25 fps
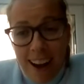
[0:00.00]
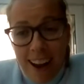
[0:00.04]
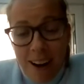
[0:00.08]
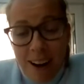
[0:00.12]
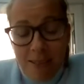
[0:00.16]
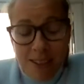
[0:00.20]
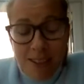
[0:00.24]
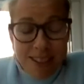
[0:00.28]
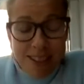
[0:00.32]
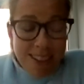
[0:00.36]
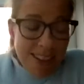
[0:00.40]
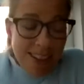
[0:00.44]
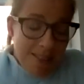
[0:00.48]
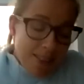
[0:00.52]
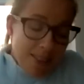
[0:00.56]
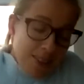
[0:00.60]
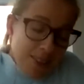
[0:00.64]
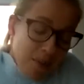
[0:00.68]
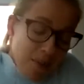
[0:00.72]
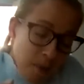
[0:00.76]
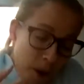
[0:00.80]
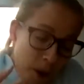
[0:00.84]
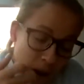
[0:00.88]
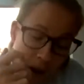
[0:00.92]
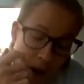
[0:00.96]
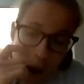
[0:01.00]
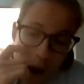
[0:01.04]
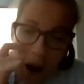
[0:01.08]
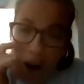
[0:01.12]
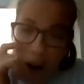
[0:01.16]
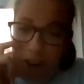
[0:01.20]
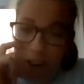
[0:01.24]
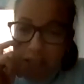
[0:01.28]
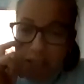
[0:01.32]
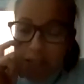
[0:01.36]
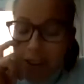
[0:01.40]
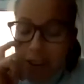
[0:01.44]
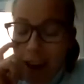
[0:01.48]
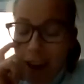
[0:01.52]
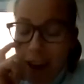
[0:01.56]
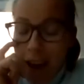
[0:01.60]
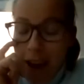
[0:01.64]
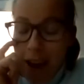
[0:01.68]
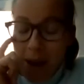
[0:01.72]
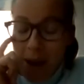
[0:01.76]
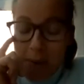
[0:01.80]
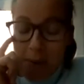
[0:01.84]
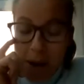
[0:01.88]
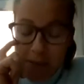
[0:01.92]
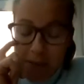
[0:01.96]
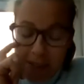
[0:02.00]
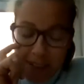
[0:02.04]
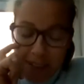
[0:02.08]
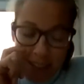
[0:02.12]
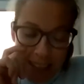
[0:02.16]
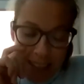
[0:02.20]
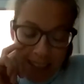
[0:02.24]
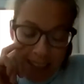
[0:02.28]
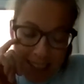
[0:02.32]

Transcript: It was a one-off, obviously,